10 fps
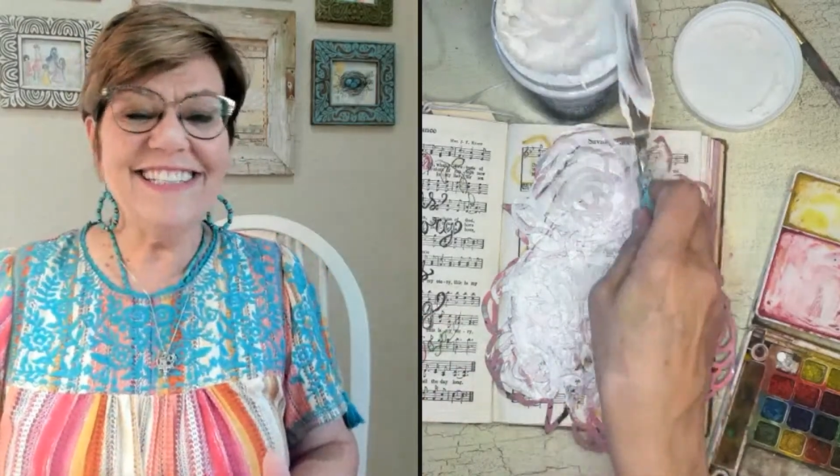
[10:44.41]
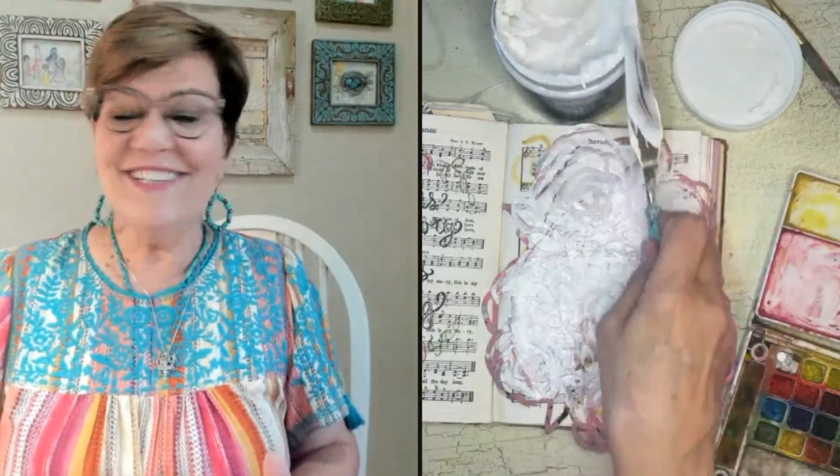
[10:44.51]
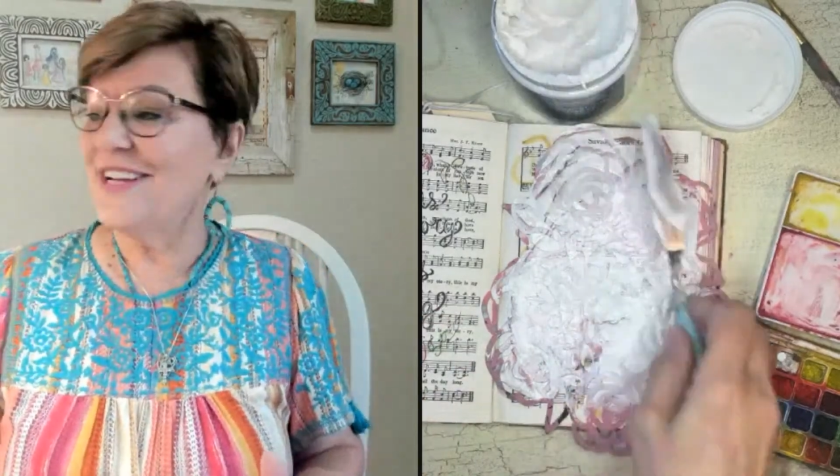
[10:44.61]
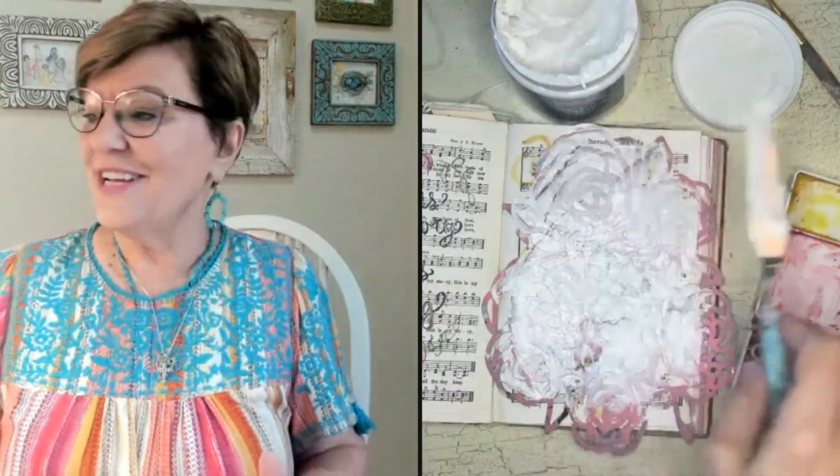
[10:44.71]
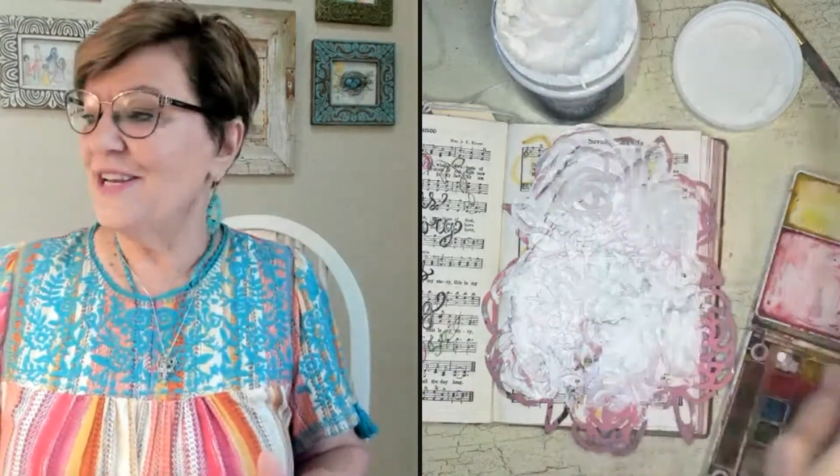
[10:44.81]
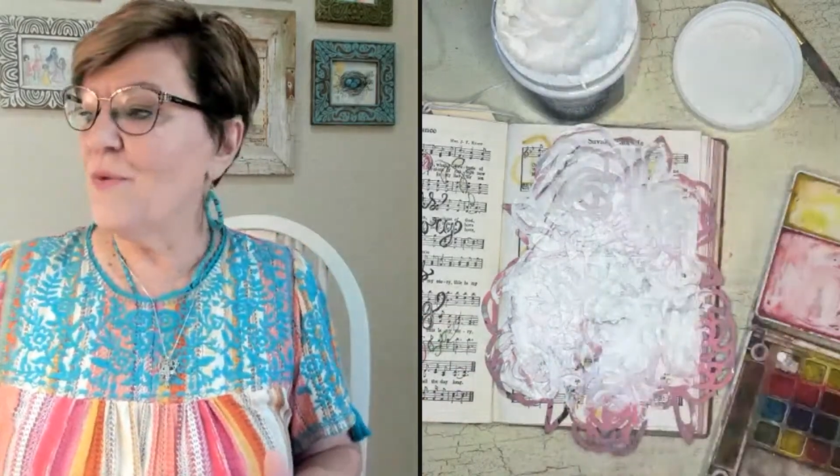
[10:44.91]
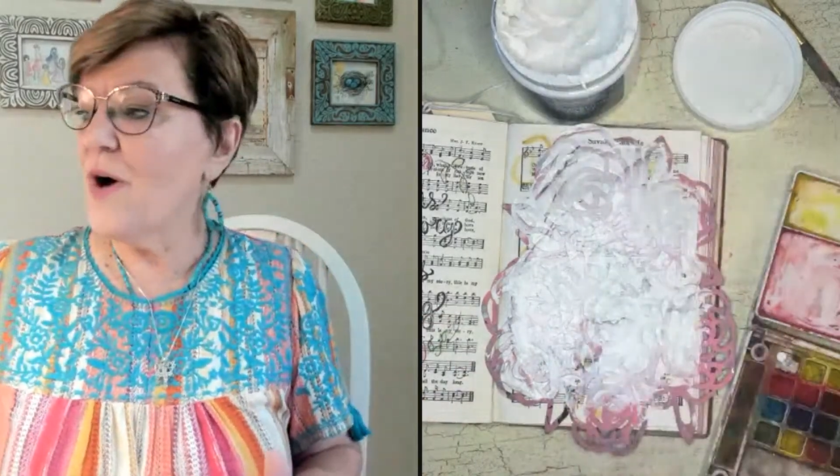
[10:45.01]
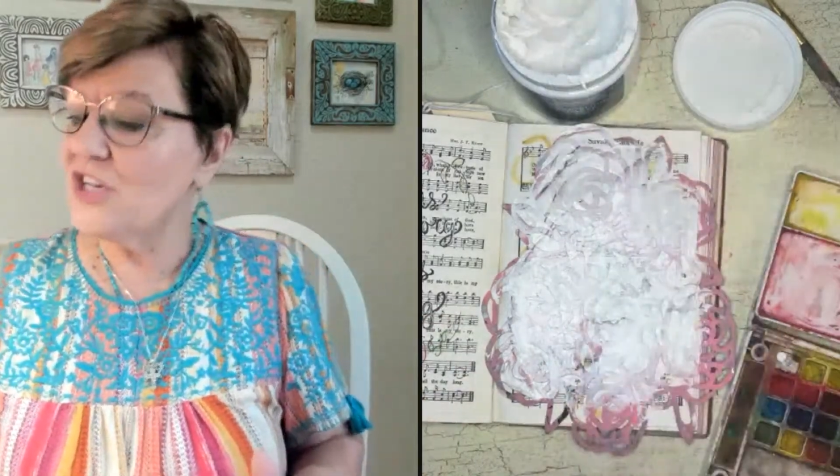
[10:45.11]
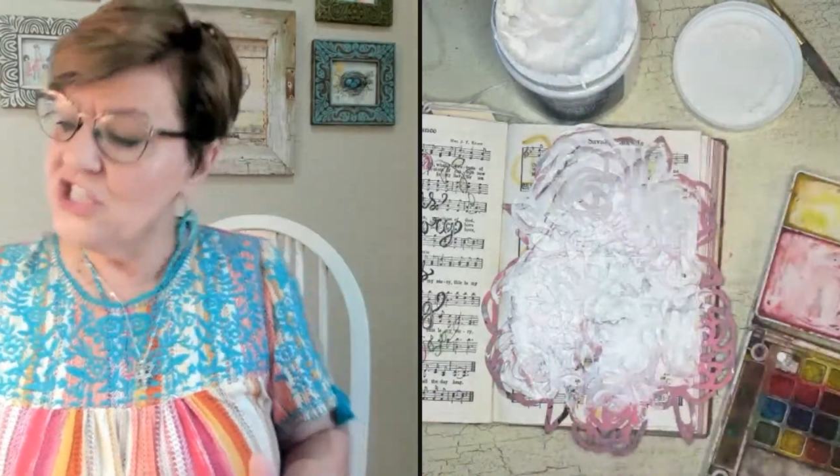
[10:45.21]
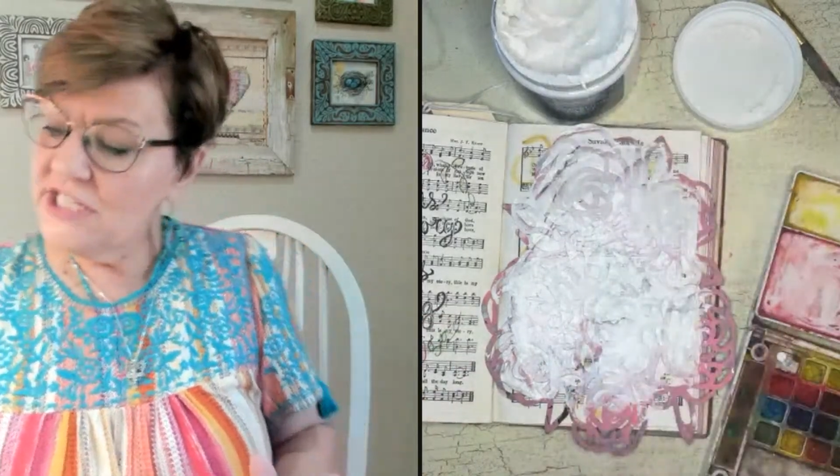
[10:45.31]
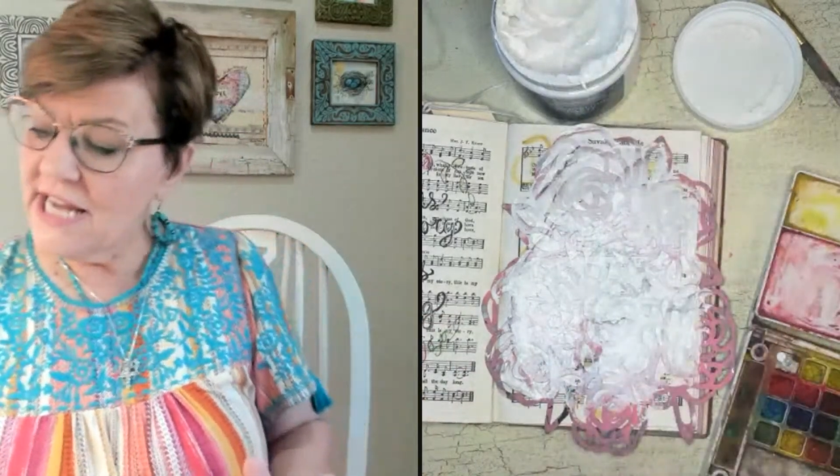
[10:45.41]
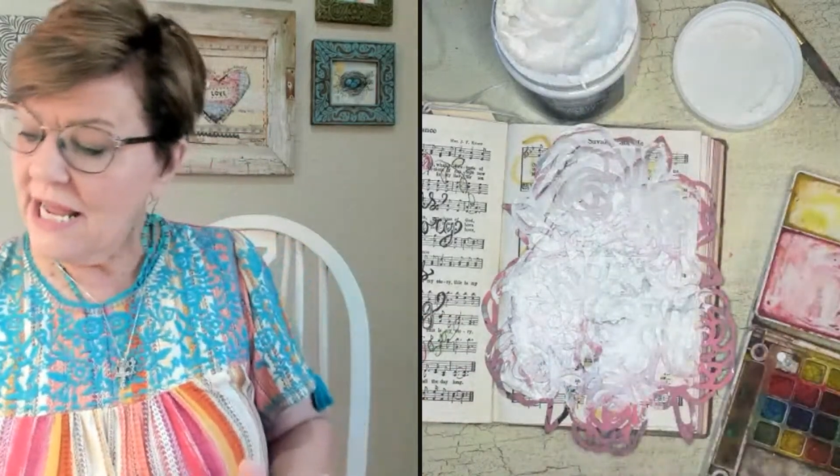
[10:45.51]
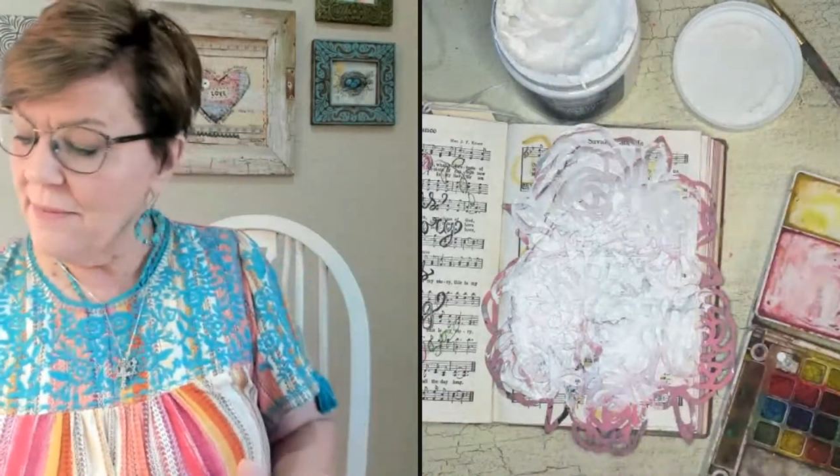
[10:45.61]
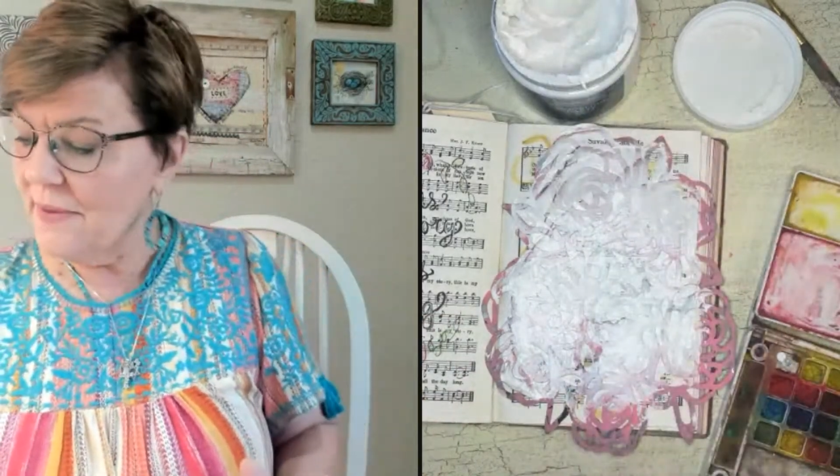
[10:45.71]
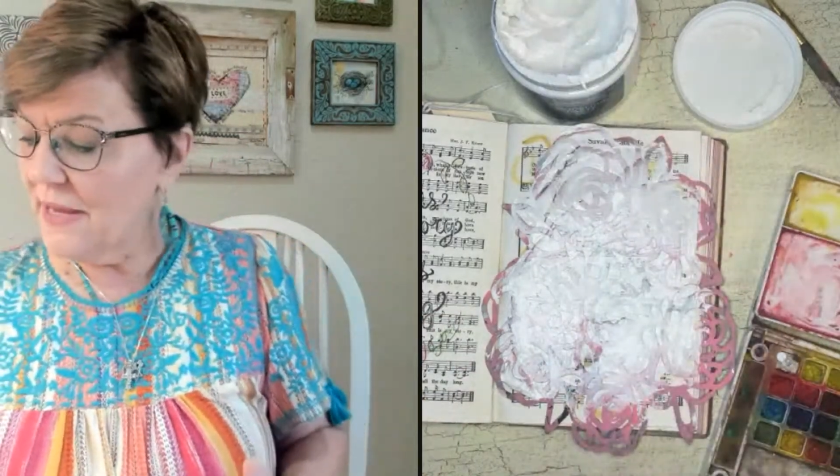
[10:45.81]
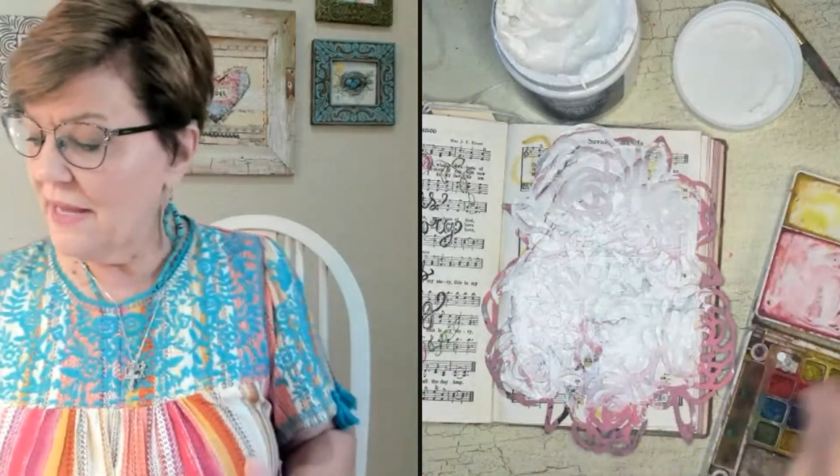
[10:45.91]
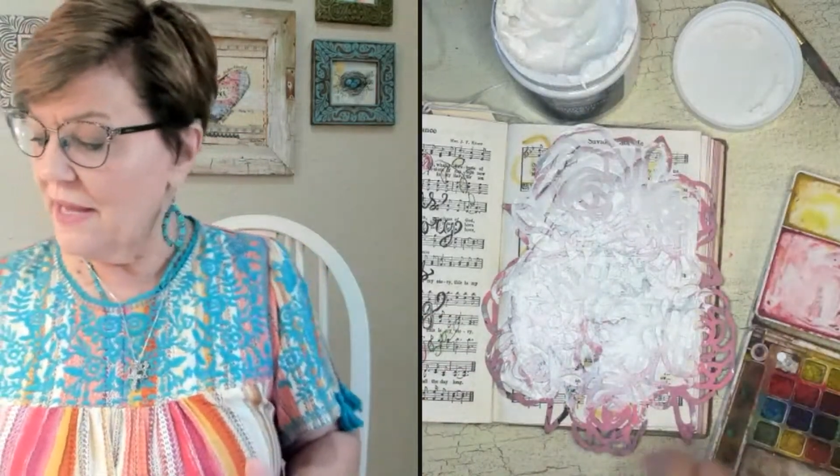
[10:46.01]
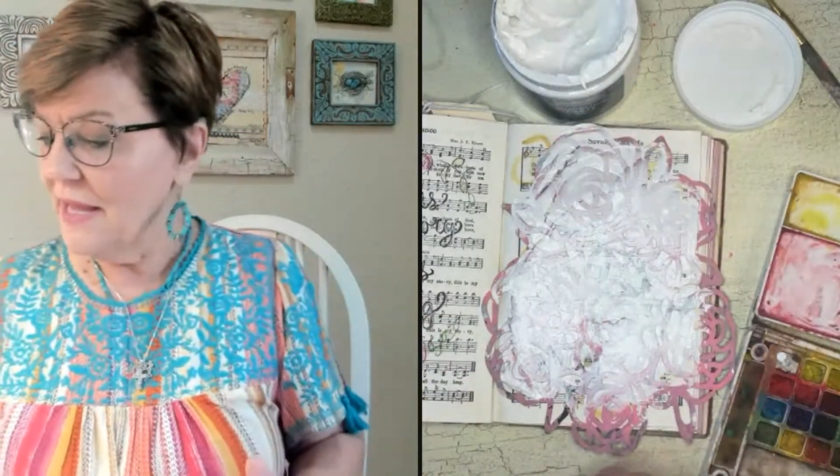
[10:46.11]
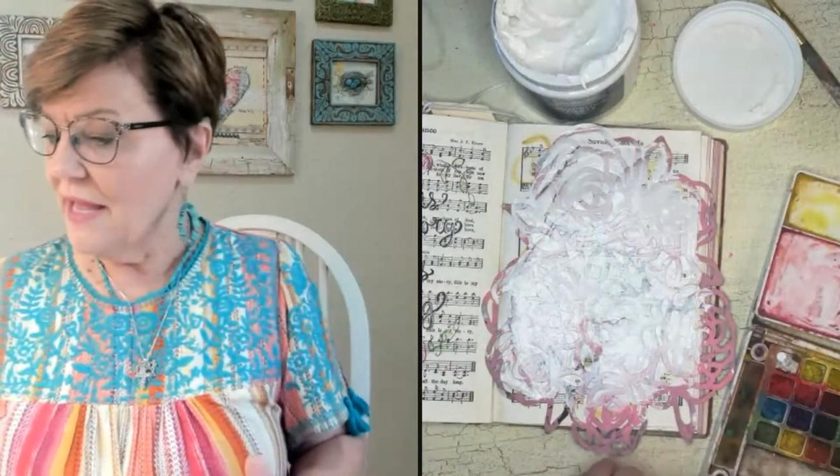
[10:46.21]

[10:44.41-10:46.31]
you could washi tape it.